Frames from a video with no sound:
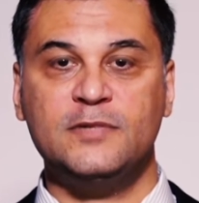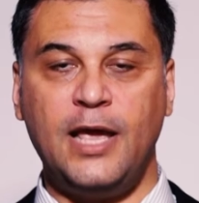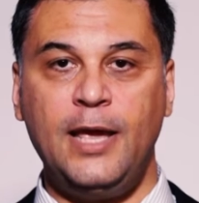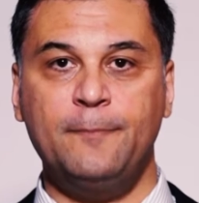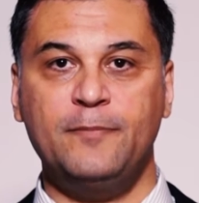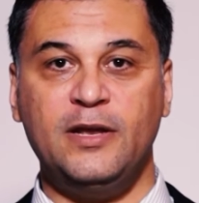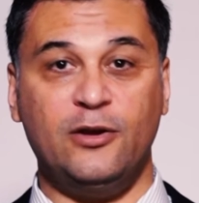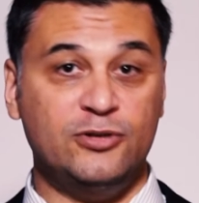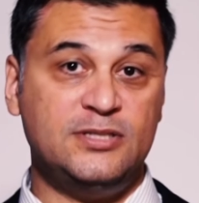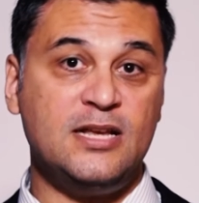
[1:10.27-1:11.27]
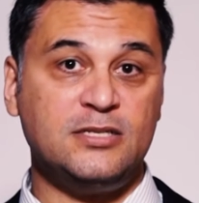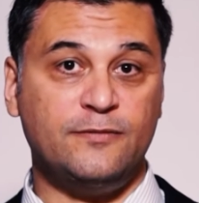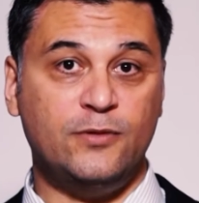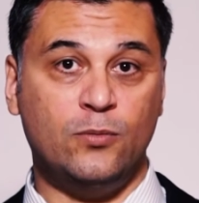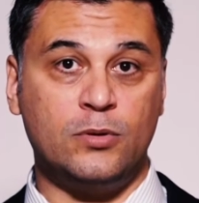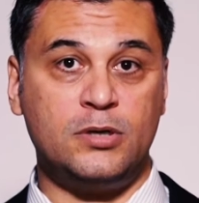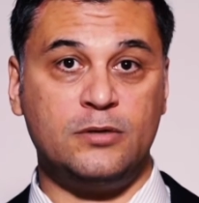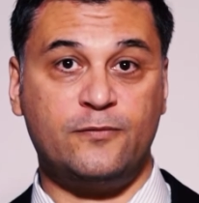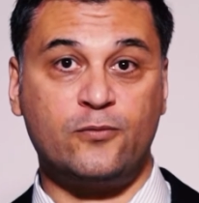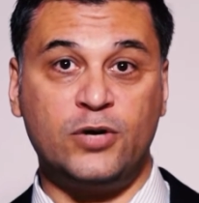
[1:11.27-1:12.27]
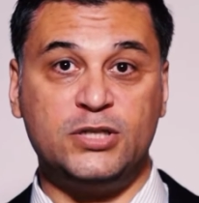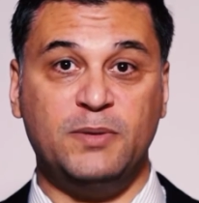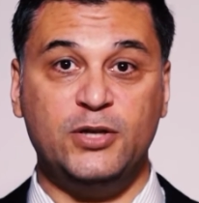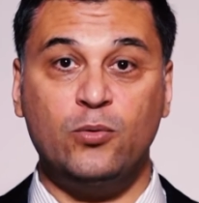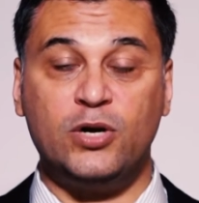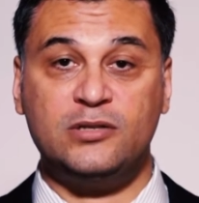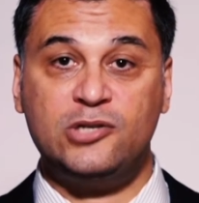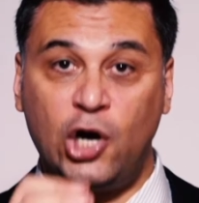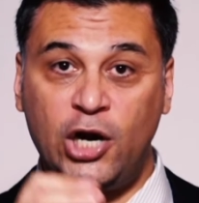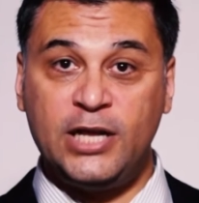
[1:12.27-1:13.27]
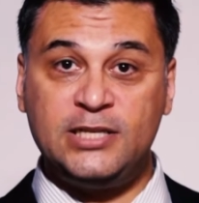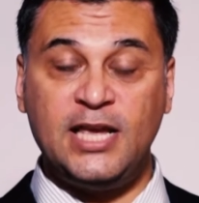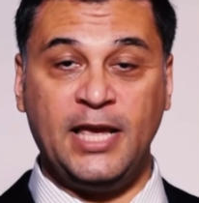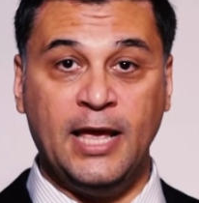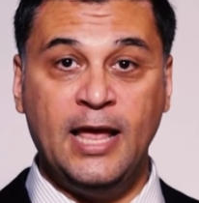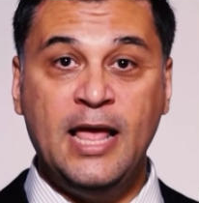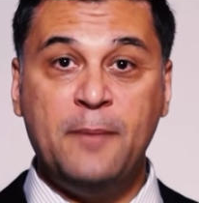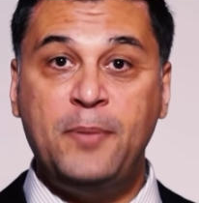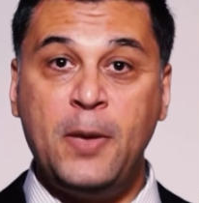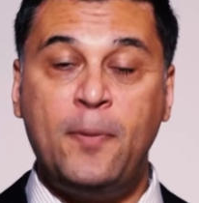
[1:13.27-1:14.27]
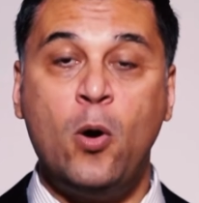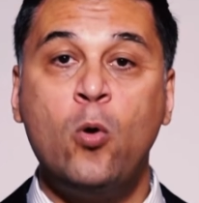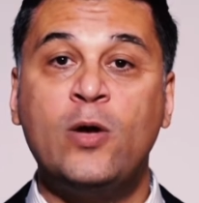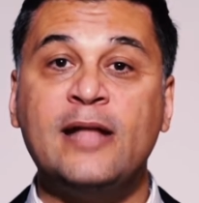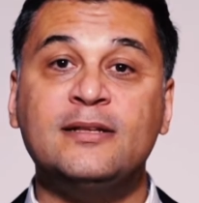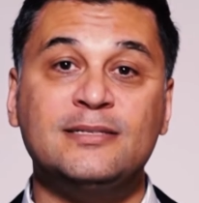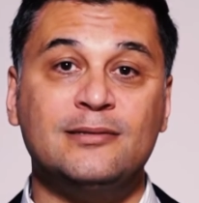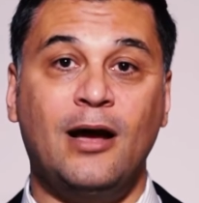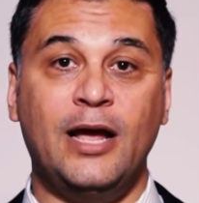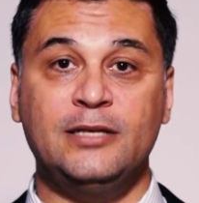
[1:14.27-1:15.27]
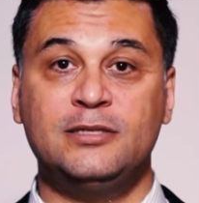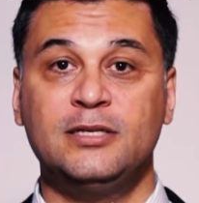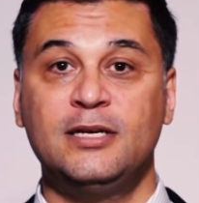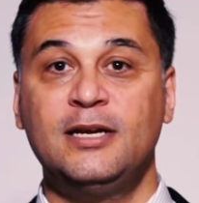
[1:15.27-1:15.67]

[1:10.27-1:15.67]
See, in a good sense of the word, of course, but you are targeting people who can decide.